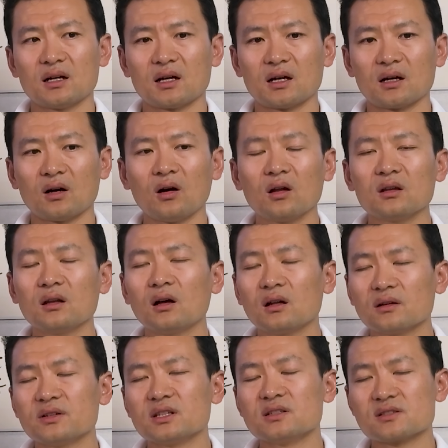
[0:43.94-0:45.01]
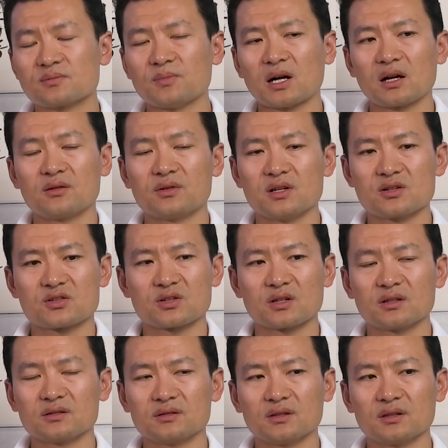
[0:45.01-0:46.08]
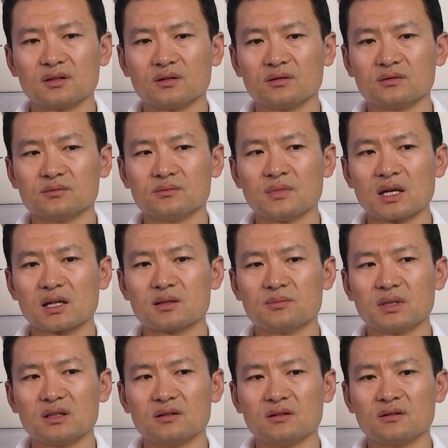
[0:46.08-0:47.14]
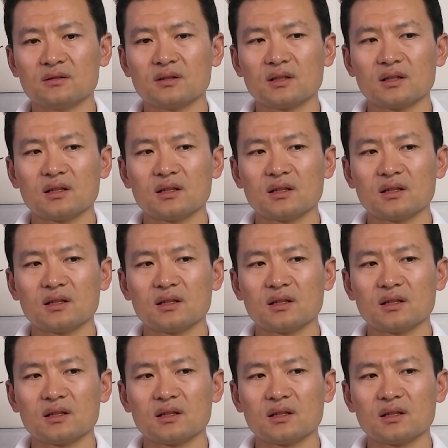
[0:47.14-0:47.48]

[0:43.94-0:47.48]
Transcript: Uh, a lot of inspiration, you know, make me